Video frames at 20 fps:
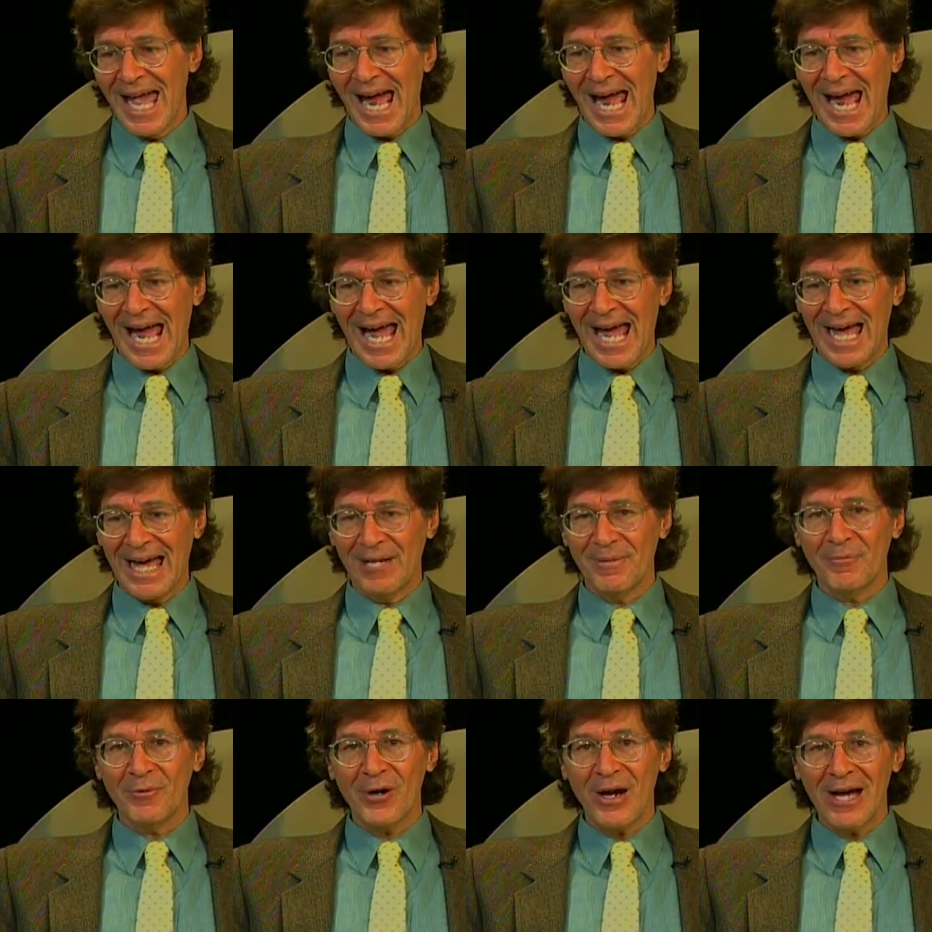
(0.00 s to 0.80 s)

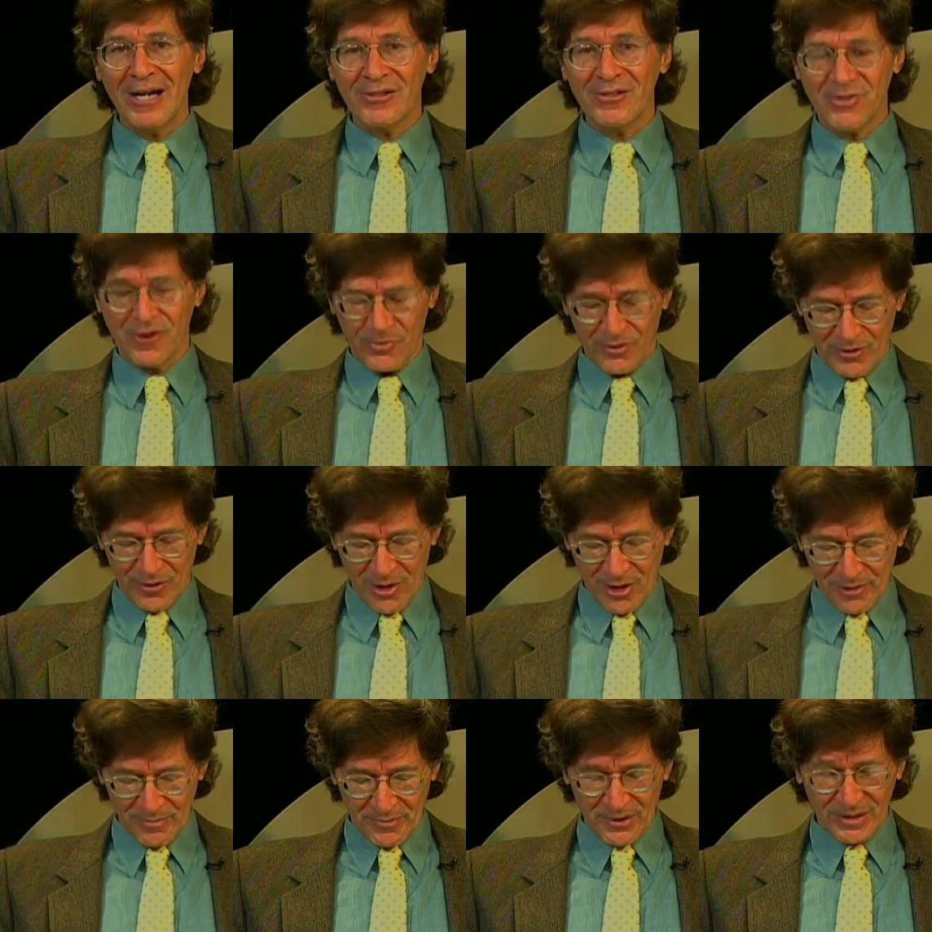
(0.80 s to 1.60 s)
and browse through an
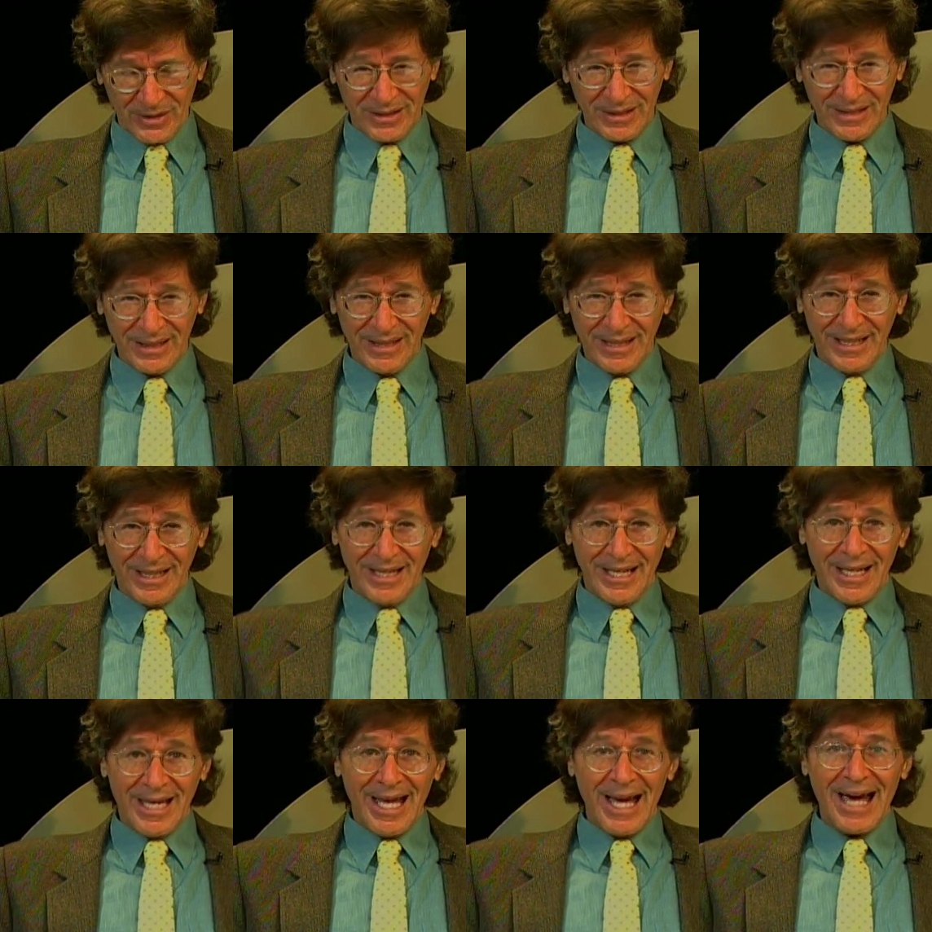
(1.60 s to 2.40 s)
art book.
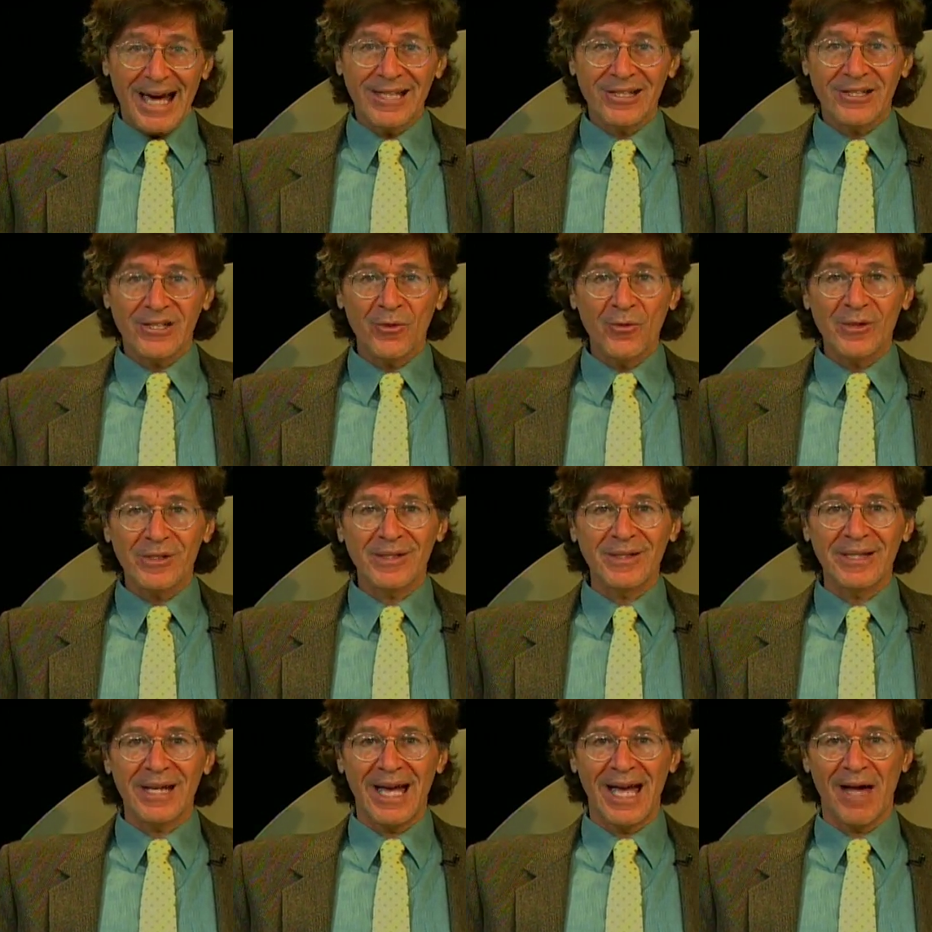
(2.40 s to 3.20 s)
And so, what's
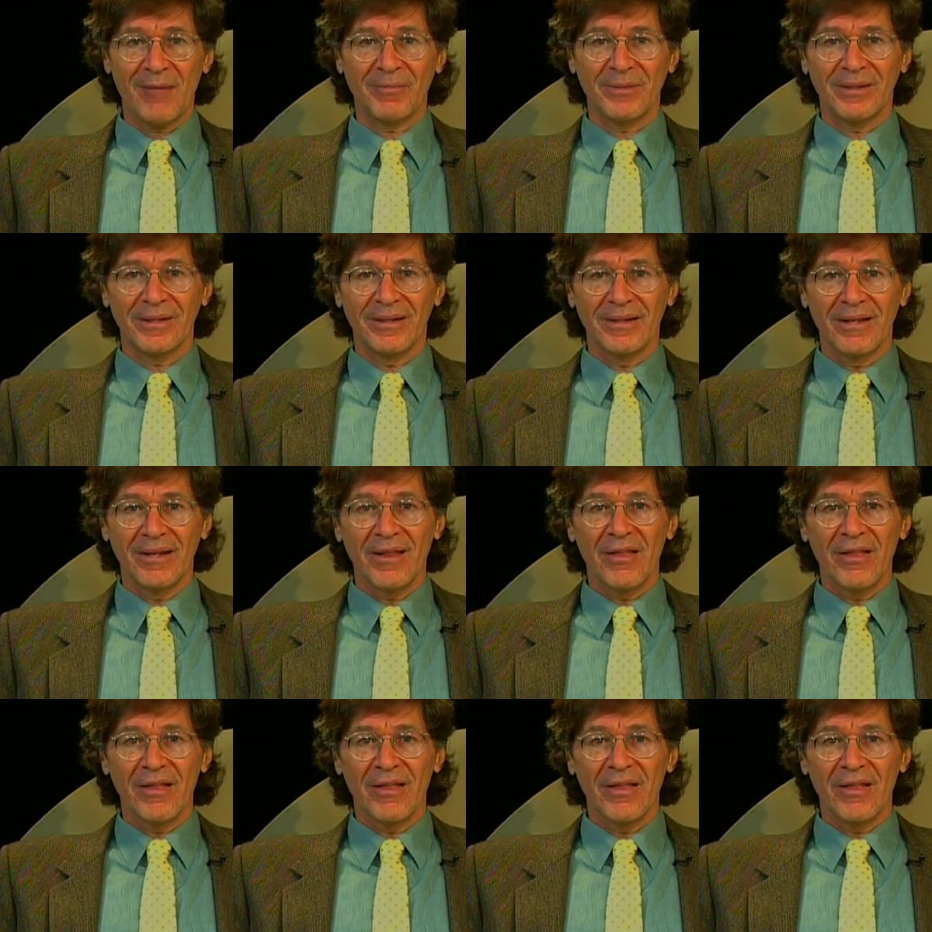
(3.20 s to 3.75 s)
going to happen?